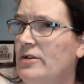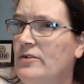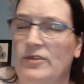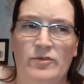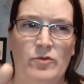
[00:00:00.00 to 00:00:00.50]

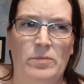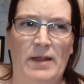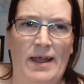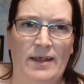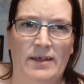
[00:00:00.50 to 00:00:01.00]
Christopher
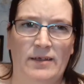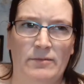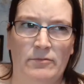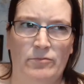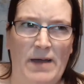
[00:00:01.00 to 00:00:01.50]
Black,
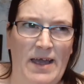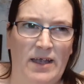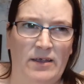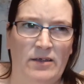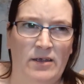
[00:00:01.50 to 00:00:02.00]

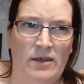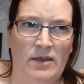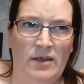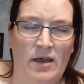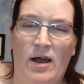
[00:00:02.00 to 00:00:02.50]
Beck,
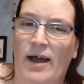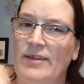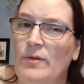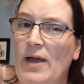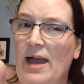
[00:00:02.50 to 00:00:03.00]
I
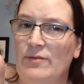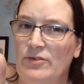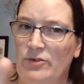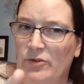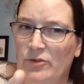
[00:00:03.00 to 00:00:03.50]
know I have a
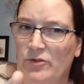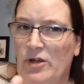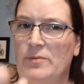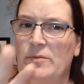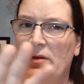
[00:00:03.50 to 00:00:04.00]
new
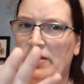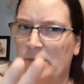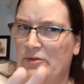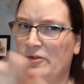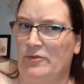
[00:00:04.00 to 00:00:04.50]
subscriber by the name
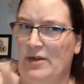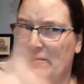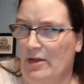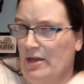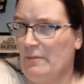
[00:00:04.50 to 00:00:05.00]
of Christopher. He,
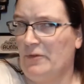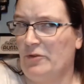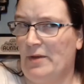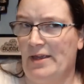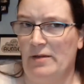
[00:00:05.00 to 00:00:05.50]
he came with
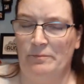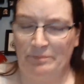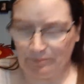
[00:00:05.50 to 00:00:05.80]
my, um,